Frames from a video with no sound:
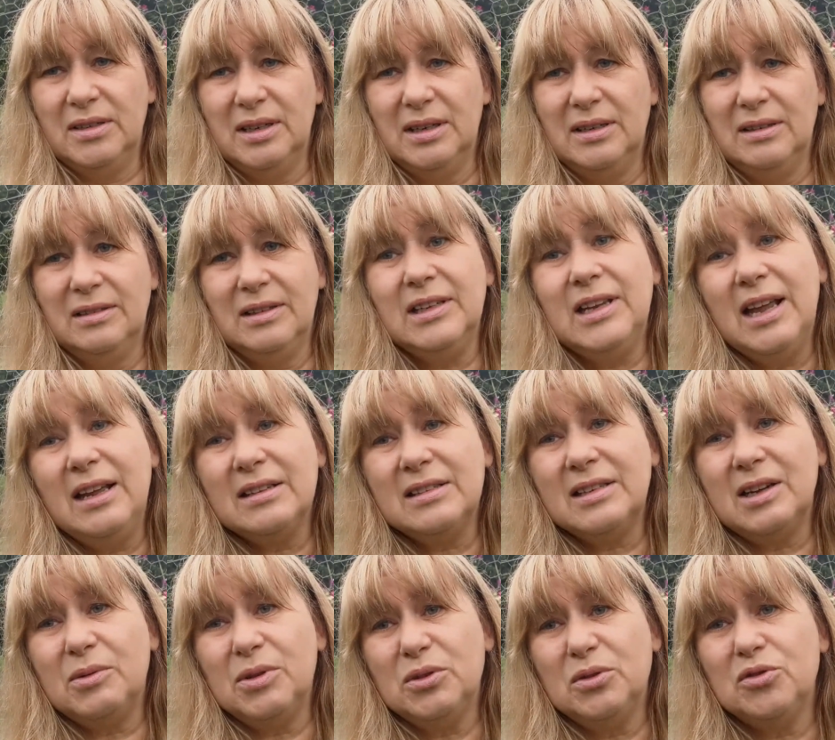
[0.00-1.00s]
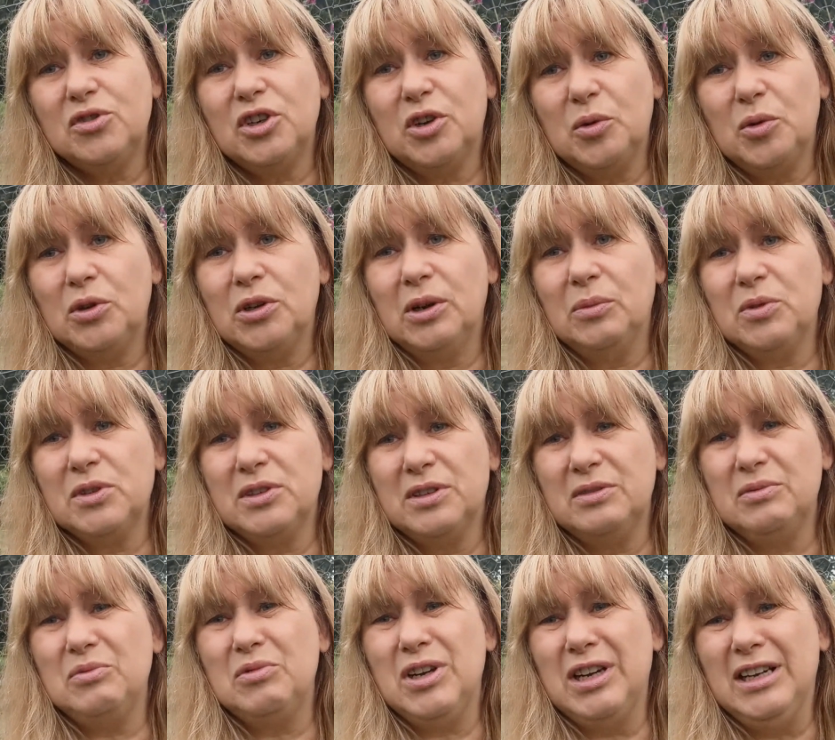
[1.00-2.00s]
and yes, aquadulce quadra was
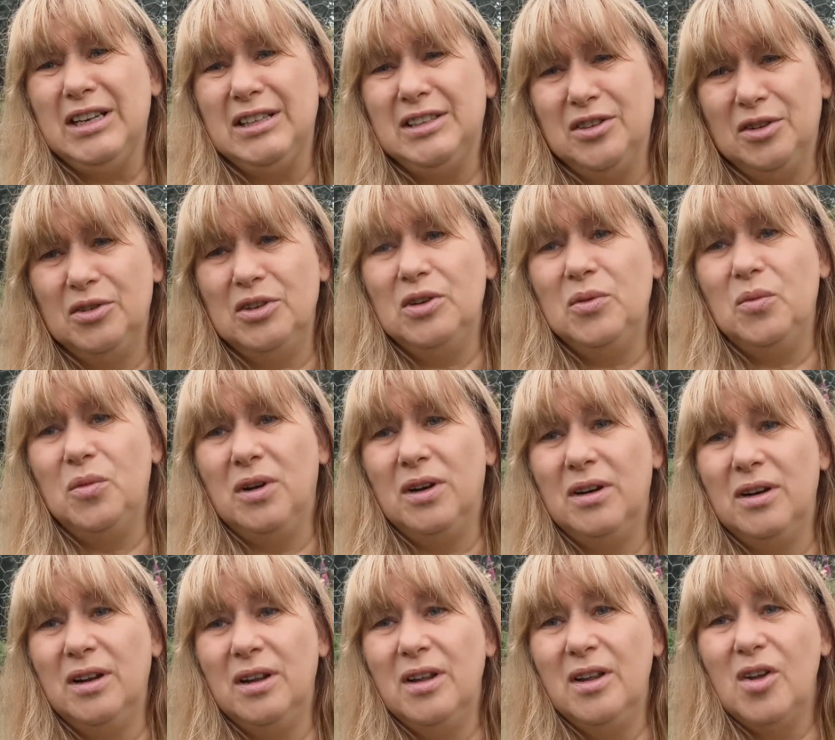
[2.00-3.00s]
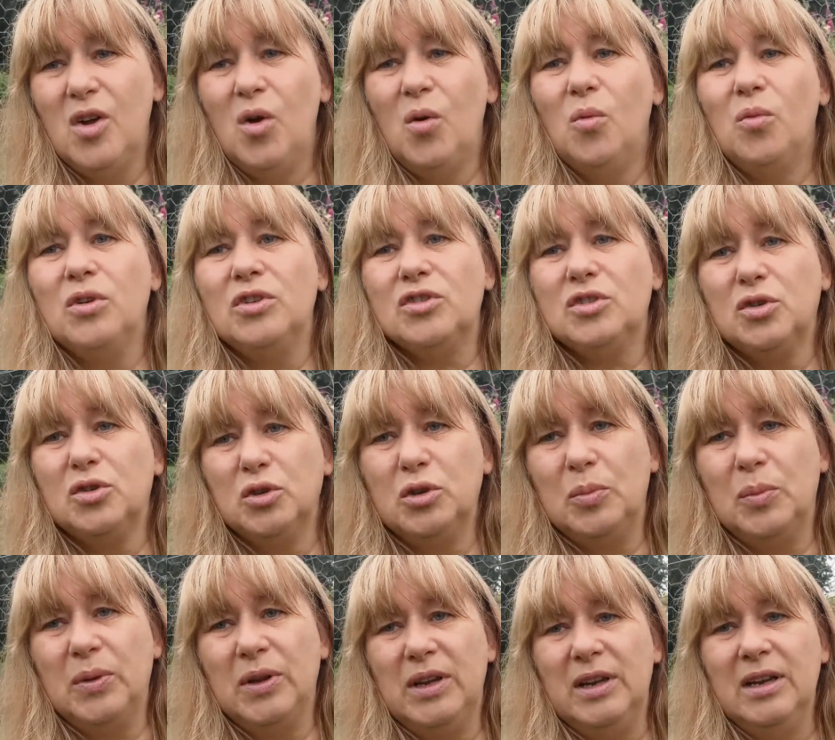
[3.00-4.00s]
really the only one which could
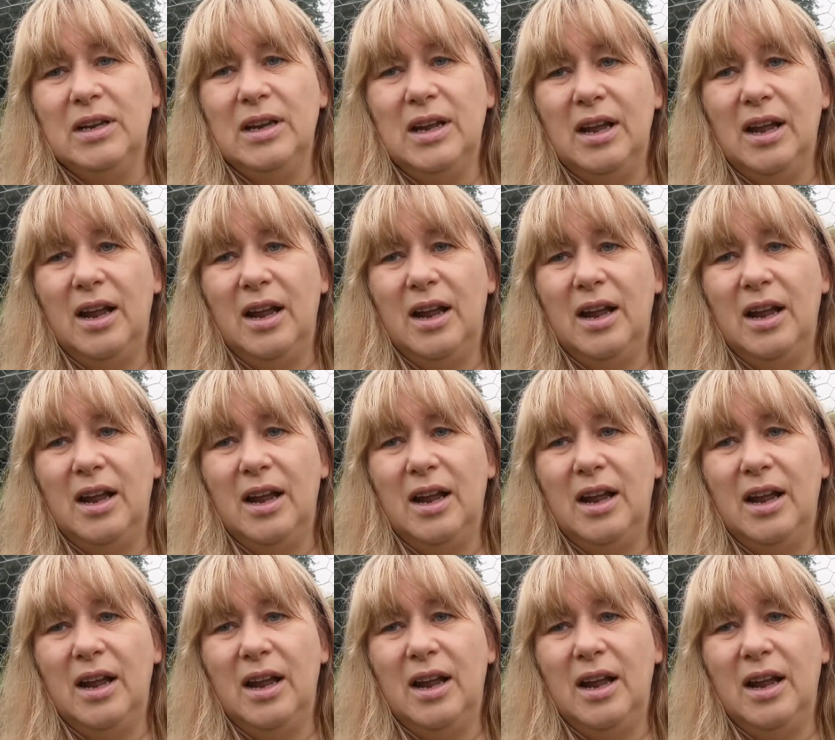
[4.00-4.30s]
be